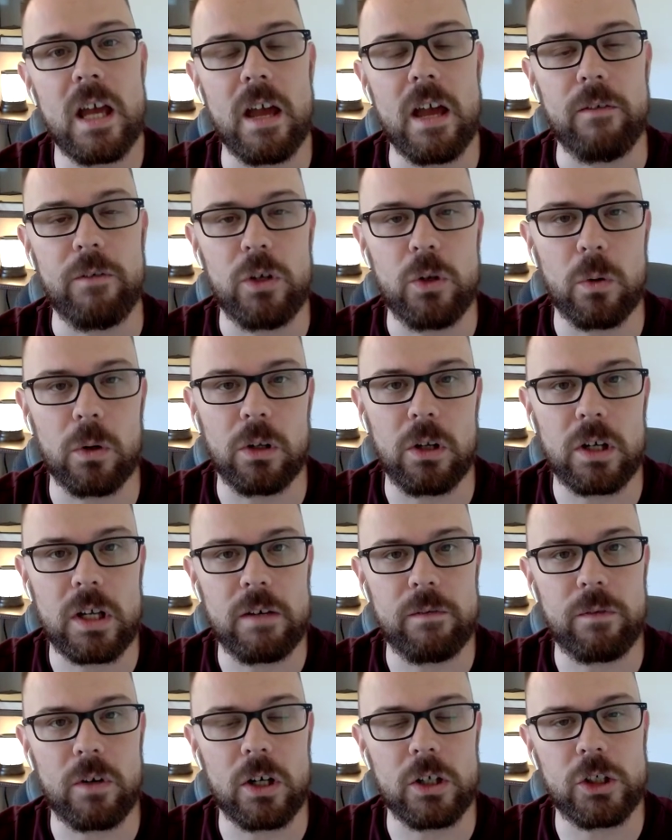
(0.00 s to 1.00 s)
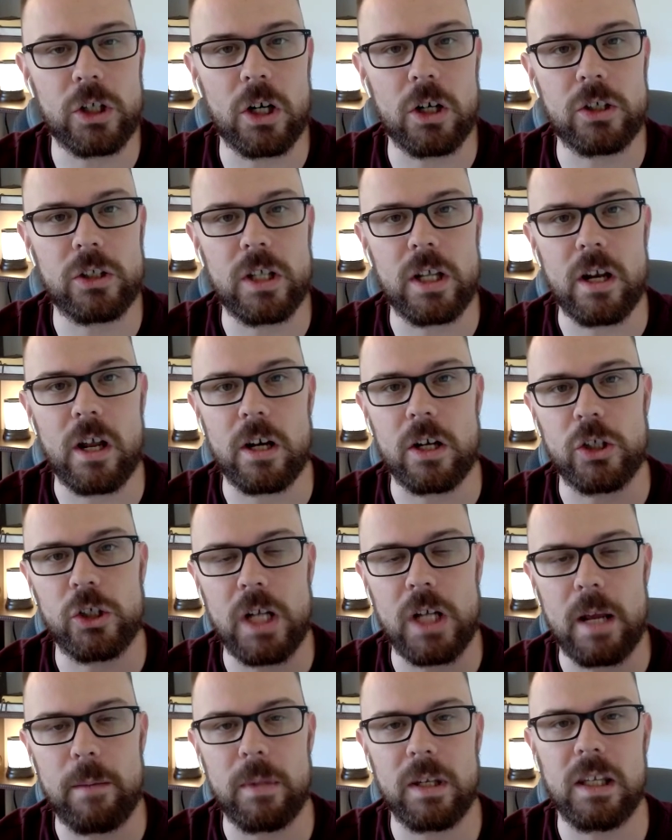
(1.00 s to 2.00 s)
If you are looking for a church that
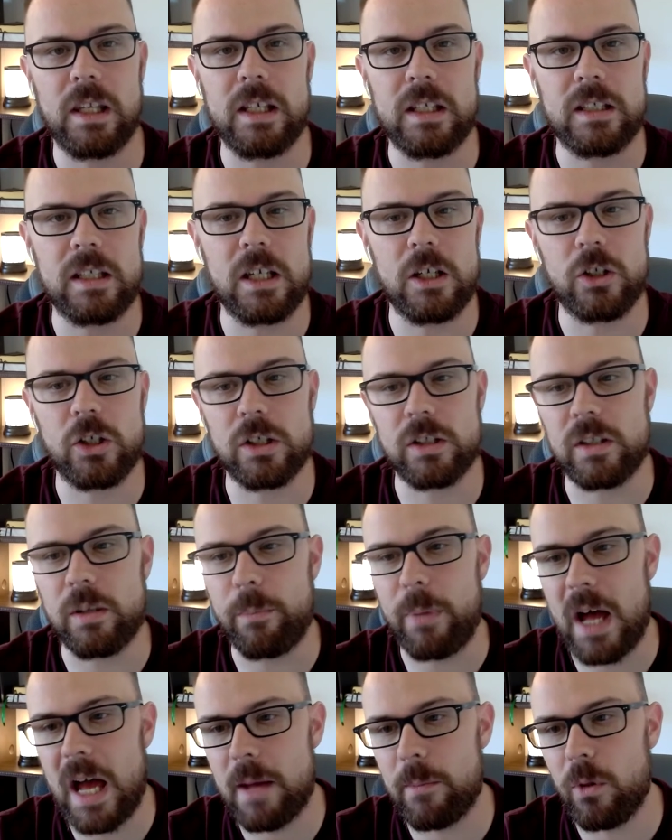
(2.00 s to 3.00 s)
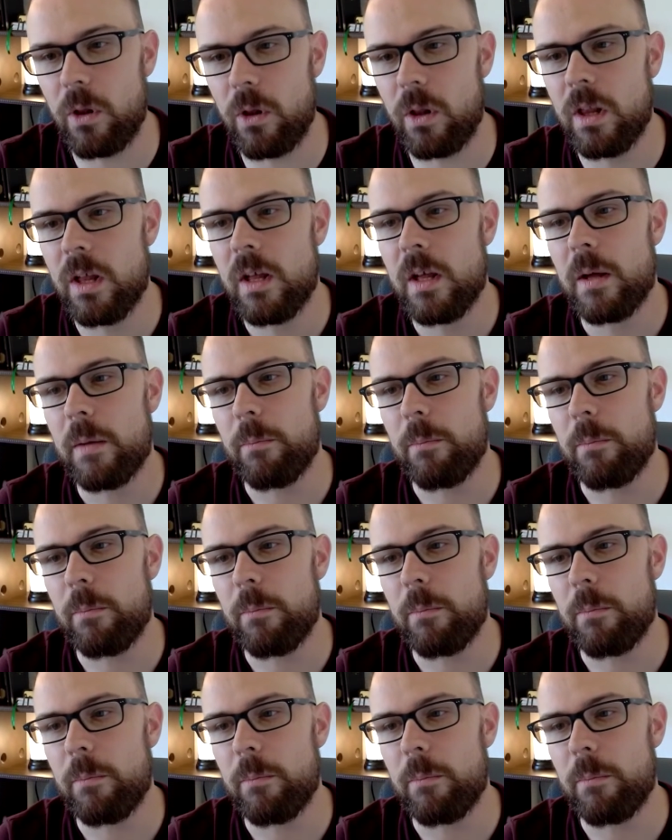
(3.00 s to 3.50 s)
unashamedly teaches the Bible,